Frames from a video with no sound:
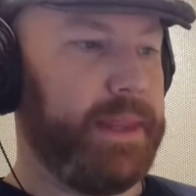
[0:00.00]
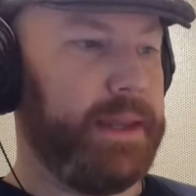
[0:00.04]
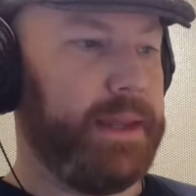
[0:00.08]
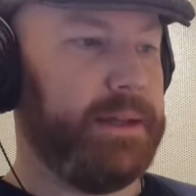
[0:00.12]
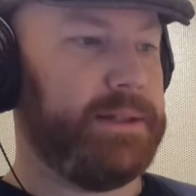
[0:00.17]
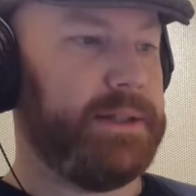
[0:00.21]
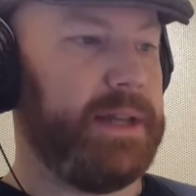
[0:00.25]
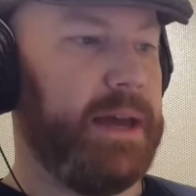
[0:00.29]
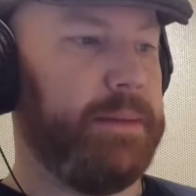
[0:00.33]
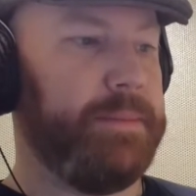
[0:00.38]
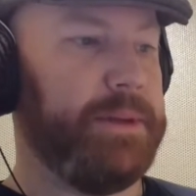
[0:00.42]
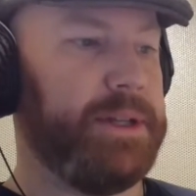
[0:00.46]

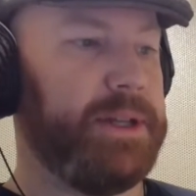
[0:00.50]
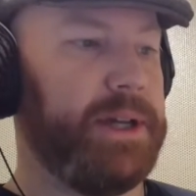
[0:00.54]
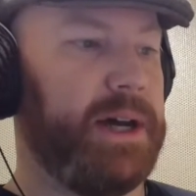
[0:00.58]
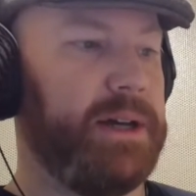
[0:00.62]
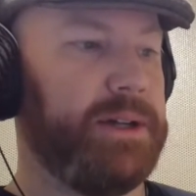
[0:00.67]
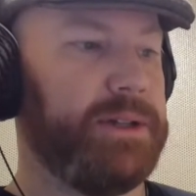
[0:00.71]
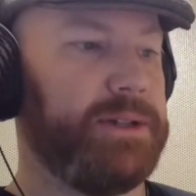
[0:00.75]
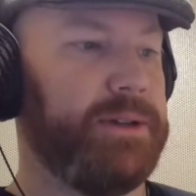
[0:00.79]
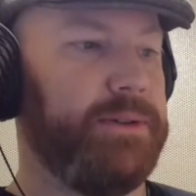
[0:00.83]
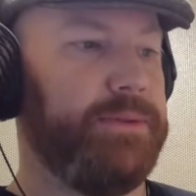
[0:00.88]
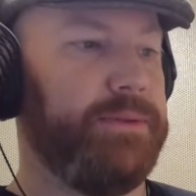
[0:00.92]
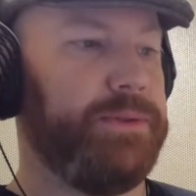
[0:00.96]

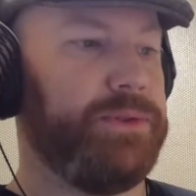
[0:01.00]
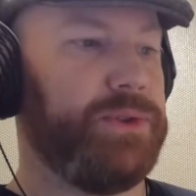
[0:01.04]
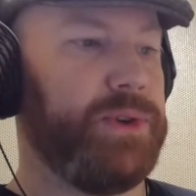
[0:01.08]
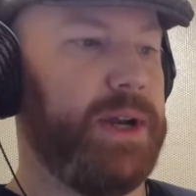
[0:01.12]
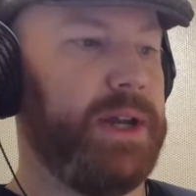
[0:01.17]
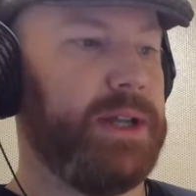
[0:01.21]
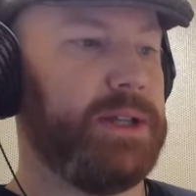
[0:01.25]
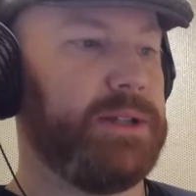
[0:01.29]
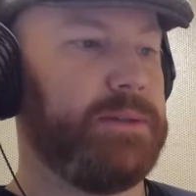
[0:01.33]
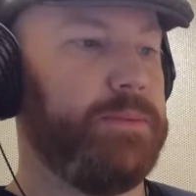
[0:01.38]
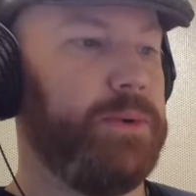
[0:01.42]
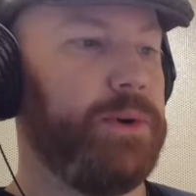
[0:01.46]
Sabotage of
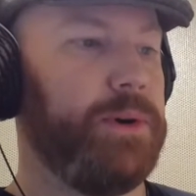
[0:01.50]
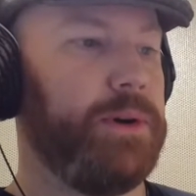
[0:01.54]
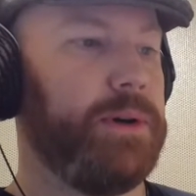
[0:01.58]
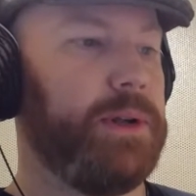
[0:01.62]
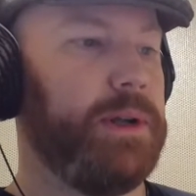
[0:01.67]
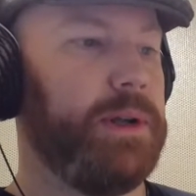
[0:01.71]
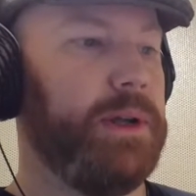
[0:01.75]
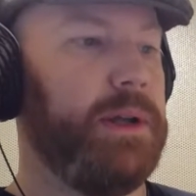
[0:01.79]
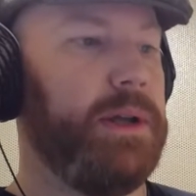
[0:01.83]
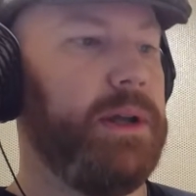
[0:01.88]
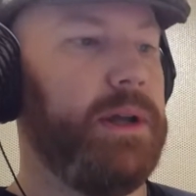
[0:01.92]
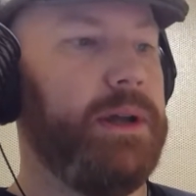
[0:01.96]
transport,
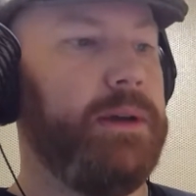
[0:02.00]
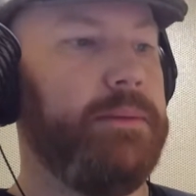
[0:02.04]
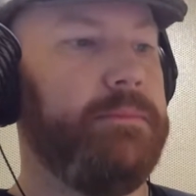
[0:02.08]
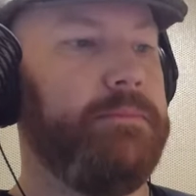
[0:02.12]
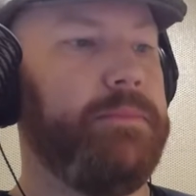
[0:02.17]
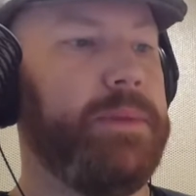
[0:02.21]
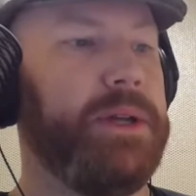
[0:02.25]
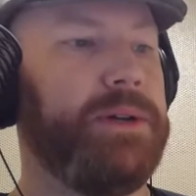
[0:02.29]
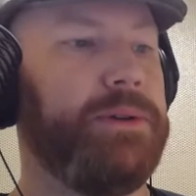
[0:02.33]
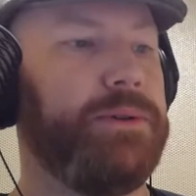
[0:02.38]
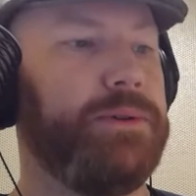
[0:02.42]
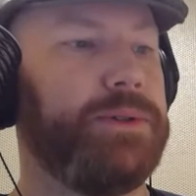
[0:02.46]

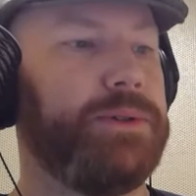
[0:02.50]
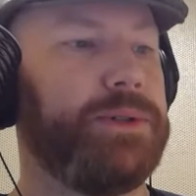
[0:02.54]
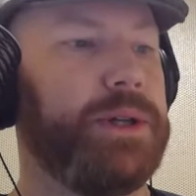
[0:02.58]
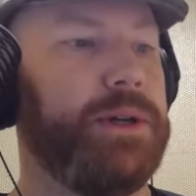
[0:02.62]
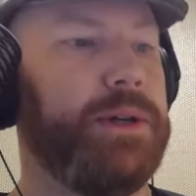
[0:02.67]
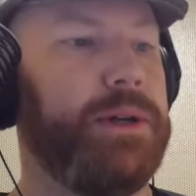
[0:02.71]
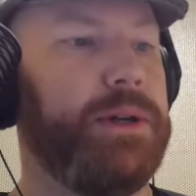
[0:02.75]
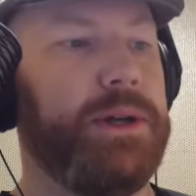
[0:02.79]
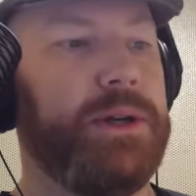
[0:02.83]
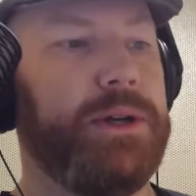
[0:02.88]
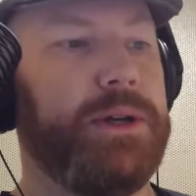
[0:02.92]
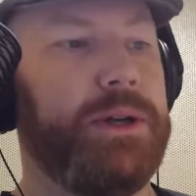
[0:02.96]
mills,
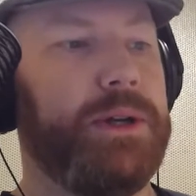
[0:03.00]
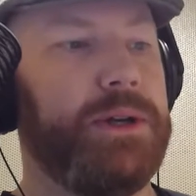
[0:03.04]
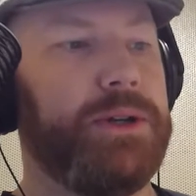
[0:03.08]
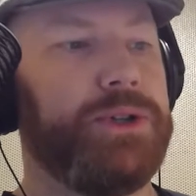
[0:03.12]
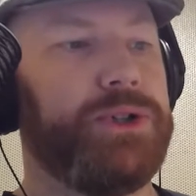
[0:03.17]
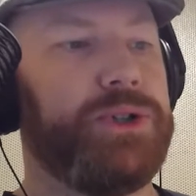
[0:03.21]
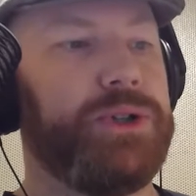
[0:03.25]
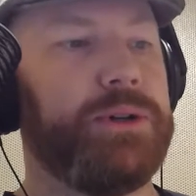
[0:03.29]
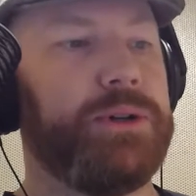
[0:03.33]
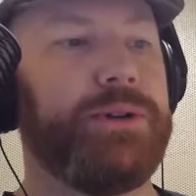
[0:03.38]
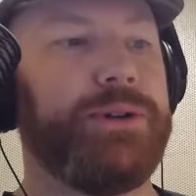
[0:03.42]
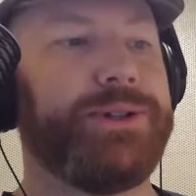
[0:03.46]

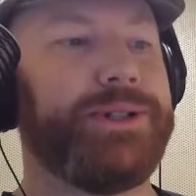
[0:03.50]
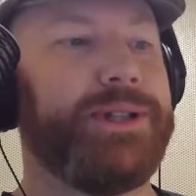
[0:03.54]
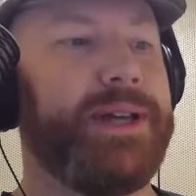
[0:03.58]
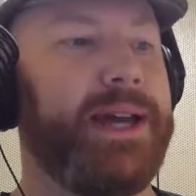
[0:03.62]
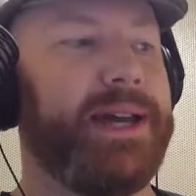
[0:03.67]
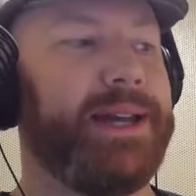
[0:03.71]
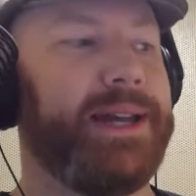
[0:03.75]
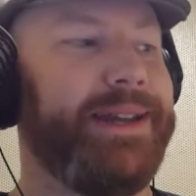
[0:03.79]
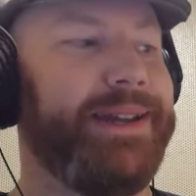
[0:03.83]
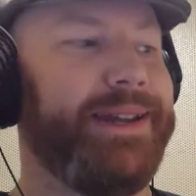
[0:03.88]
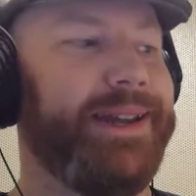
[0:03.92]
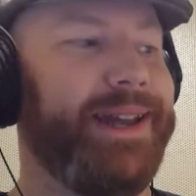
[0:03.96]
sugar
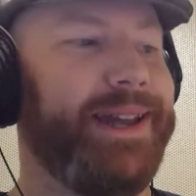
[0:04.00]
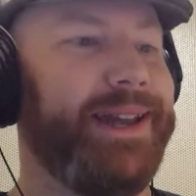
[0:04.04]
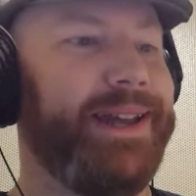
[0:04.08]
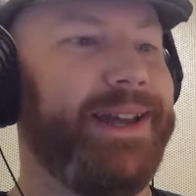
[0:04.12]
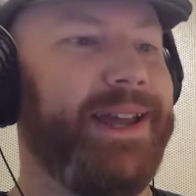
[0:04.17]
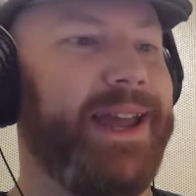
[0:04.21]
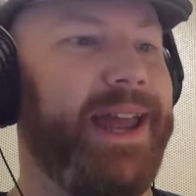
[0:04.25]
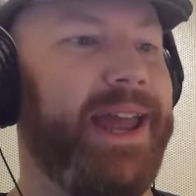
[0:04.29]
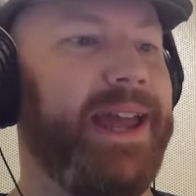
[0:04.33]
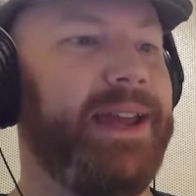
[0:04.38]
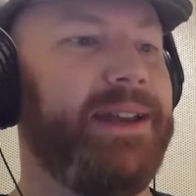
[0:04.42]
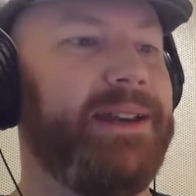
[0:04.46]
sacking,
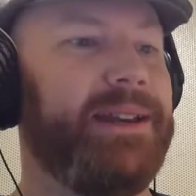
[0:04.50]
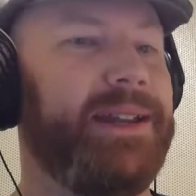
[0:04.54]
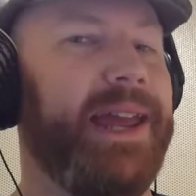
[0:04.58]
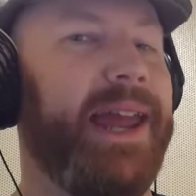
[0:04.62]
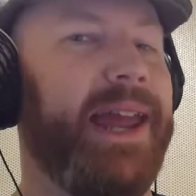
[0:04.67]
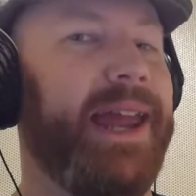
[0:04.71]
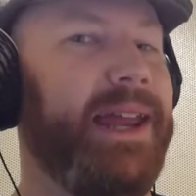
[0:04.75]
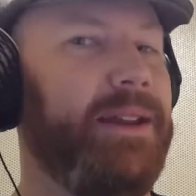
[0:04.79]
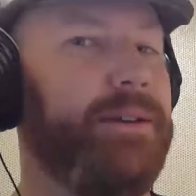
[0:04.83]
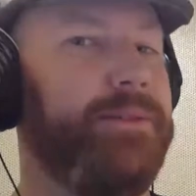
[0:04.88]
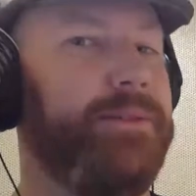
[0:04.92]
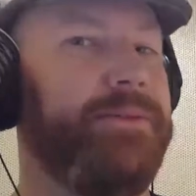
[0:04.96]
and
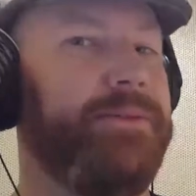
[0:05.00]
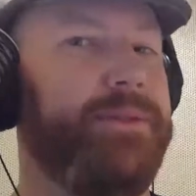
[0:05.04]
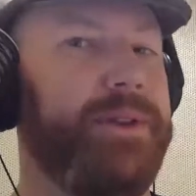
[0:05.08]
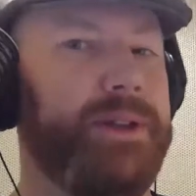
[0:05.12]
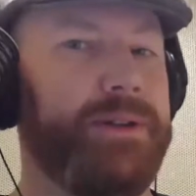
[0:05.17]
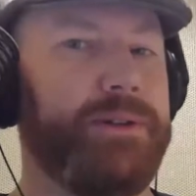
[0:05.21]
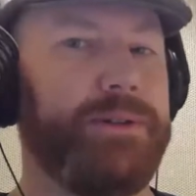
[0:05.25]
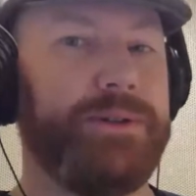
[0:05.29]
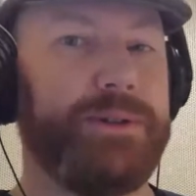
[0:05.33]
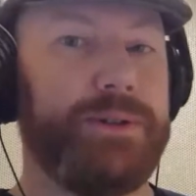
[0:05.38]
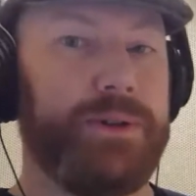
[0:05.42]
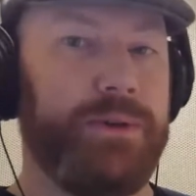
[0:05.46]
cane
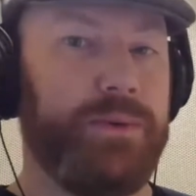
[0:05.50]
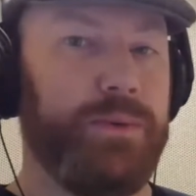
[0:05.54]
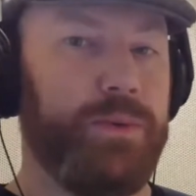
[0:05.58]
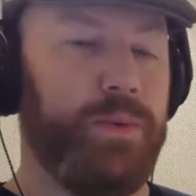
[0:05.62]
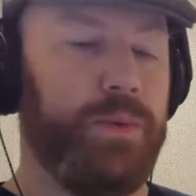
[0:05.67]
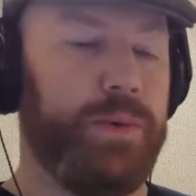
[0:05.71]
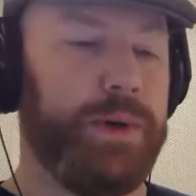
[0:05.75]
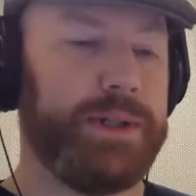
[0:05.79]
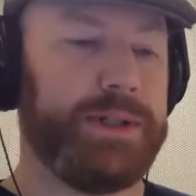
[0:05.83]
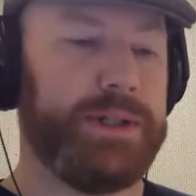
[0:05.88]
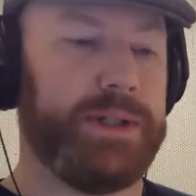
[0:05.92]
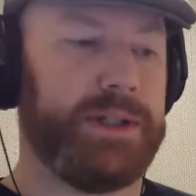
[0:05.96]
fields
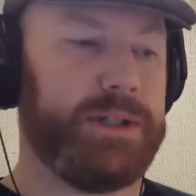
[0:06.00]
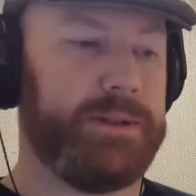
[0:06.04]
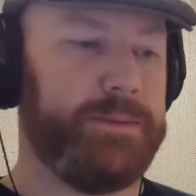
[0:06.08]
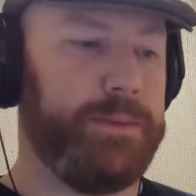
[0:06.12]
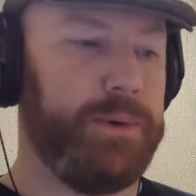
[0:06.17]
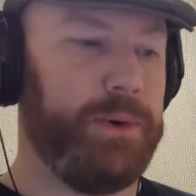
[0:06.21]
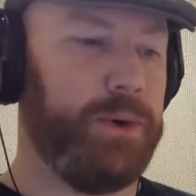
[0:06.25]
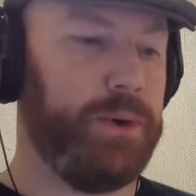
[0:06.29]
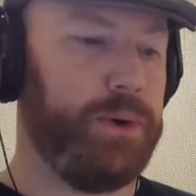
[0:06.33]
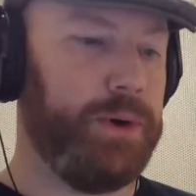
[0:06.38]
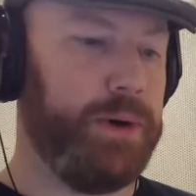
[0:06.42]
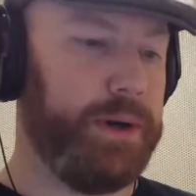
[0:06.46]
was
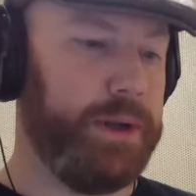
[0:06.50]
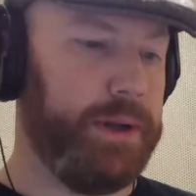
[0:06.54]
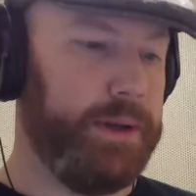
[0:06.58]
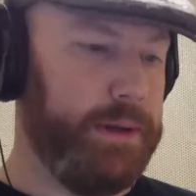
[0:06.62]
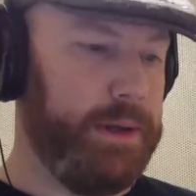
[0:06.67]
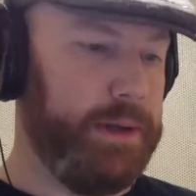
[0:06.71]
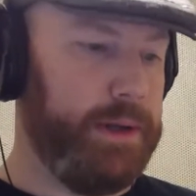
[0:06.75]
explored.